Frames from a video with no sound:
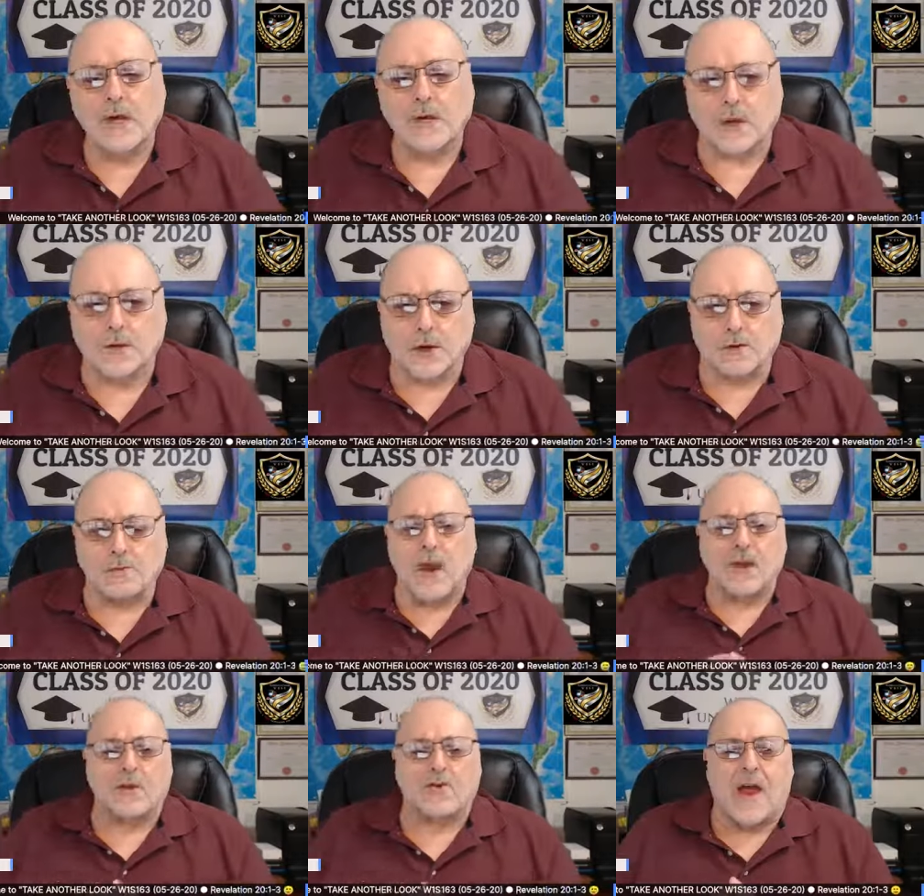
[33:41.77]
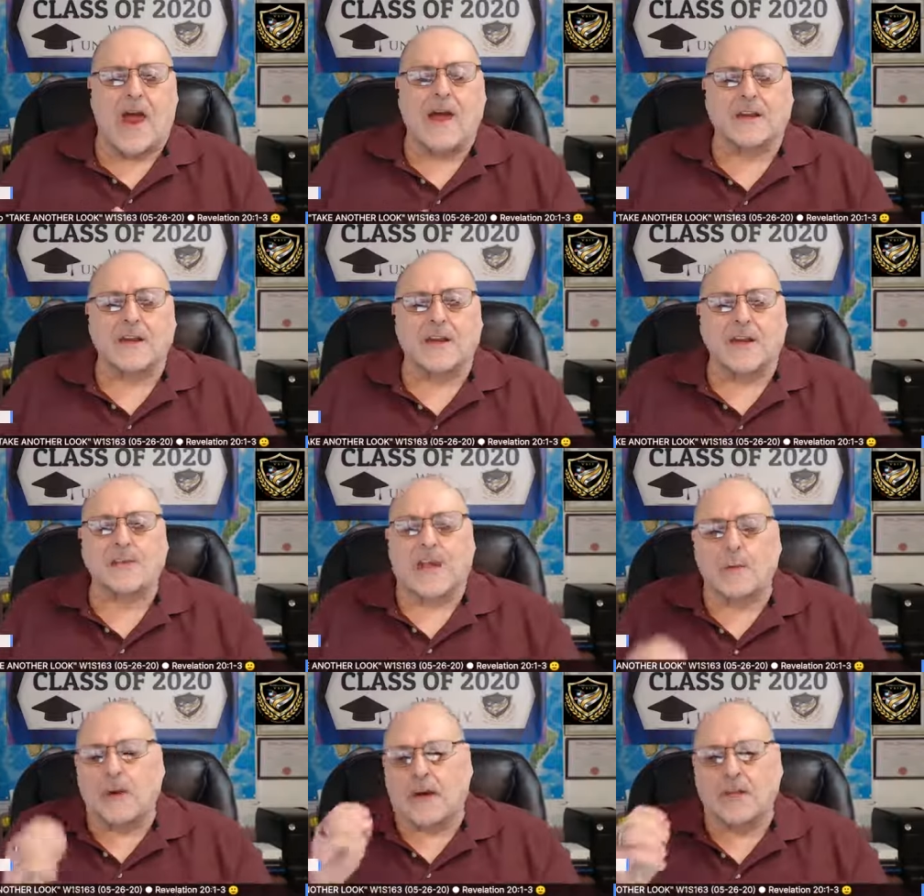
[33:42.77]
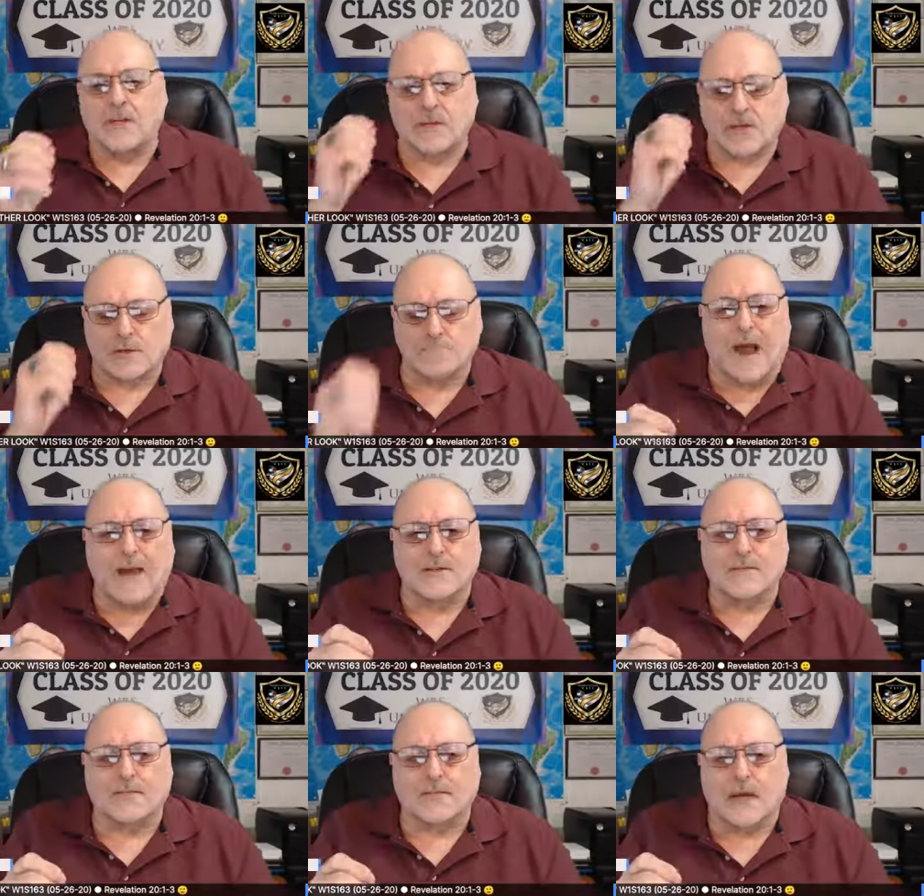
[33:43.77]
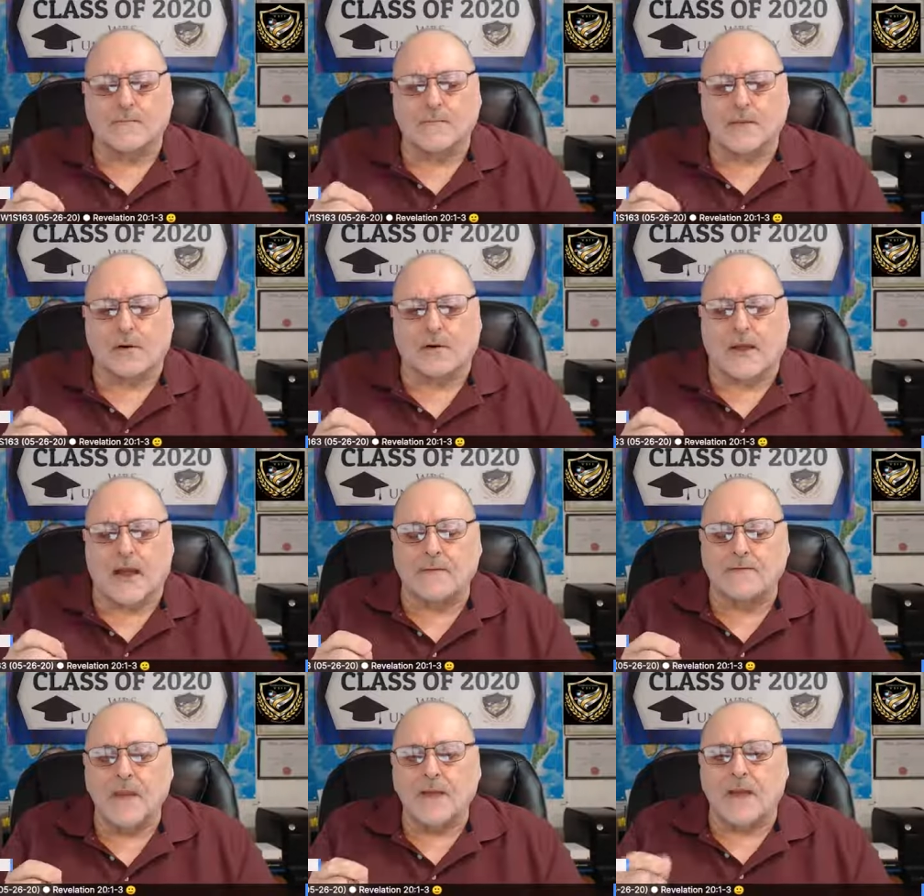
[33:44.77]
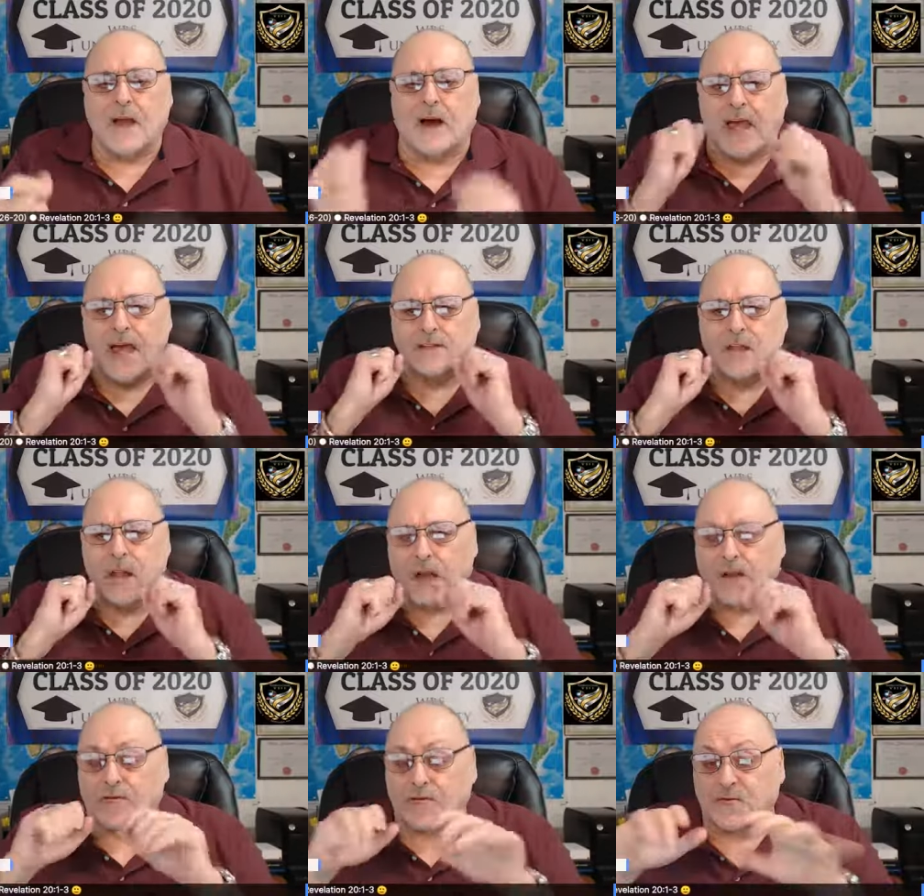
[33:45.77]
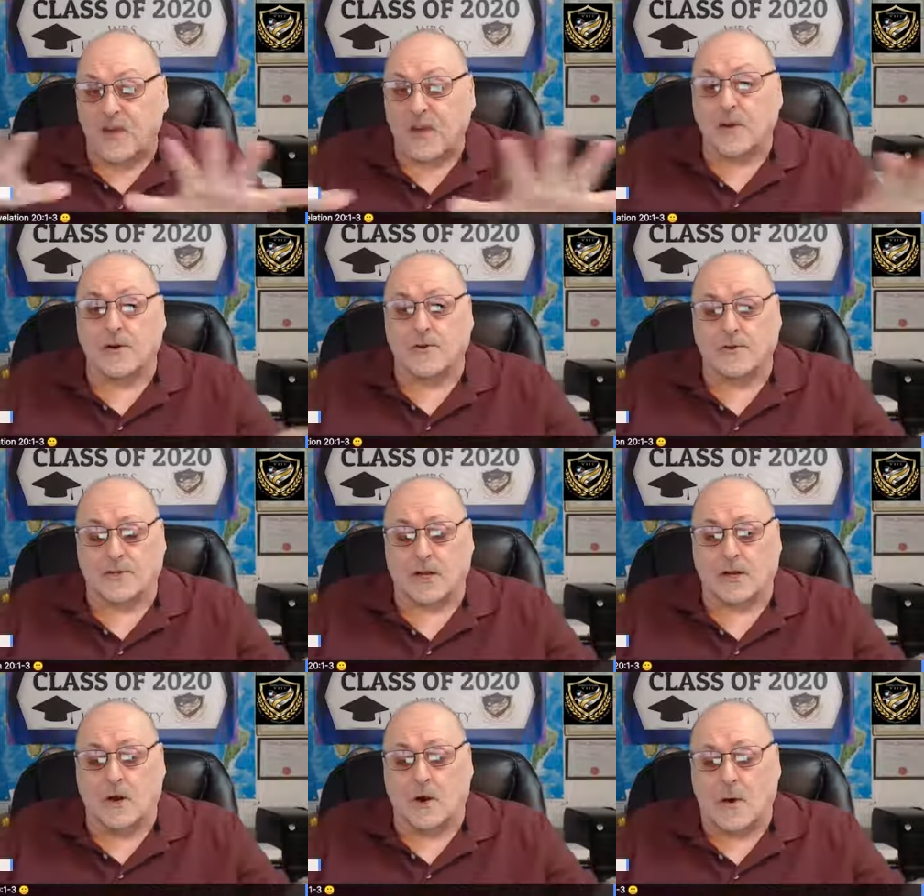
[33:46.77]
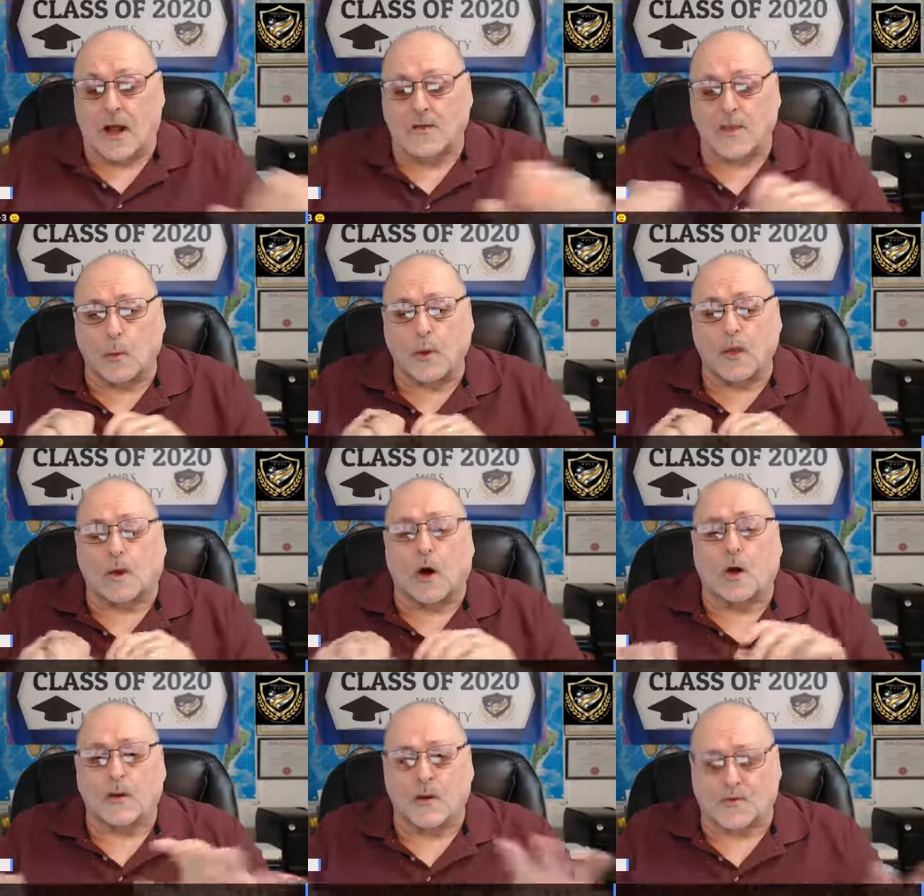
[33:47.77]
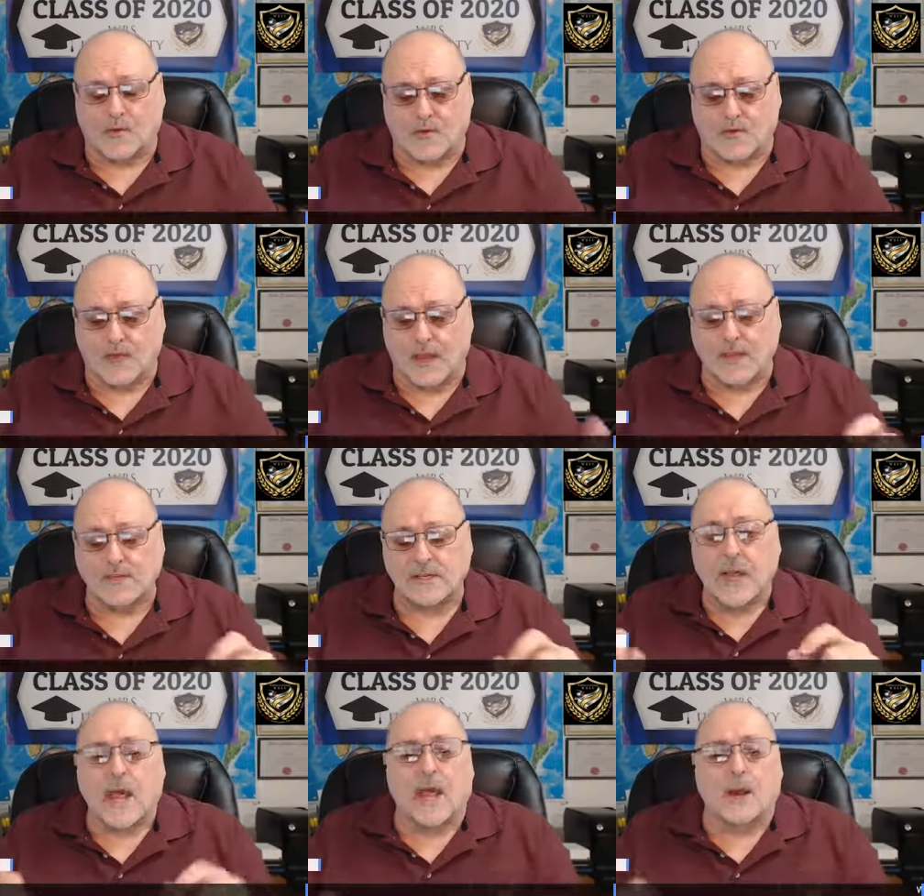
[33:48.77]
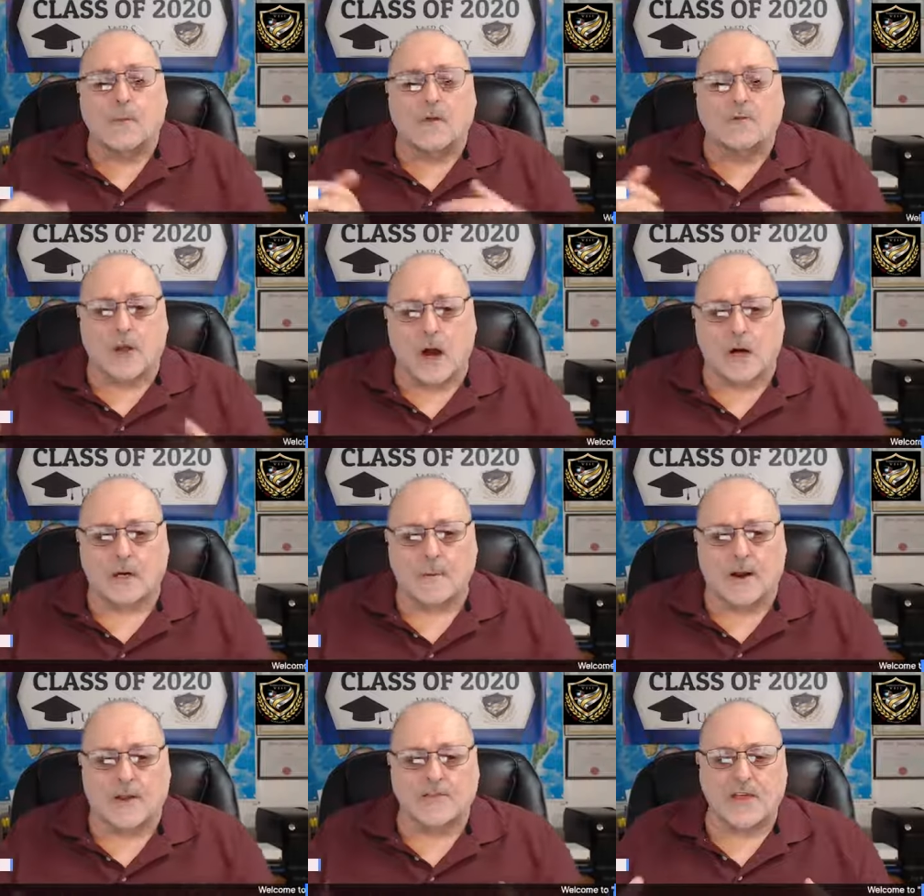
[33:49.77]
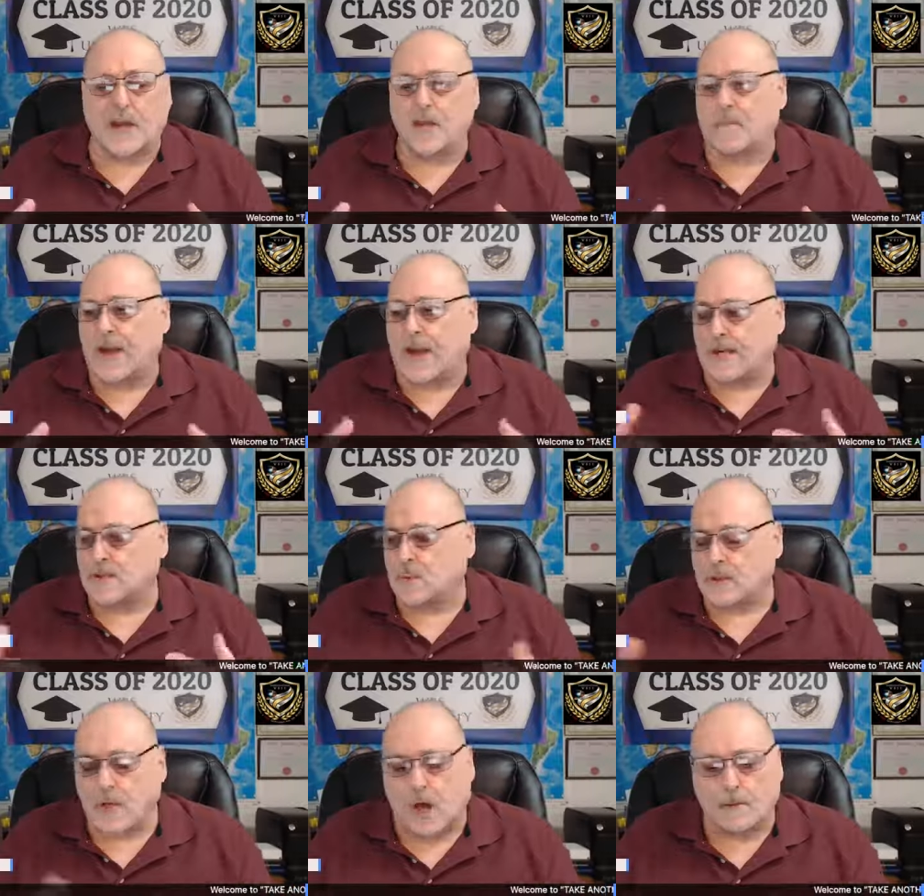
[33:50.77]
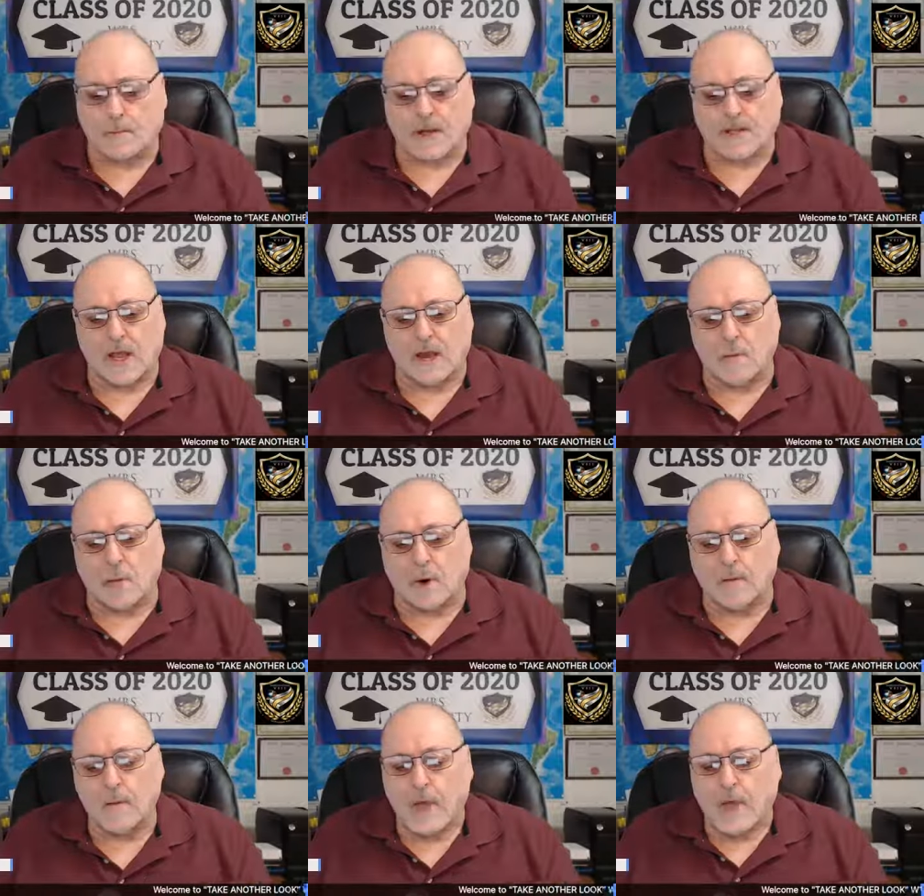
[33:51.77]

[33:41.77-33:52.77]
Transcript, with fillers: So the great dragon is a religious mindset. Okay. Now it has a lot of fingers that go out that we call different things. And we've talked about that in the past, and we'll talk about that more.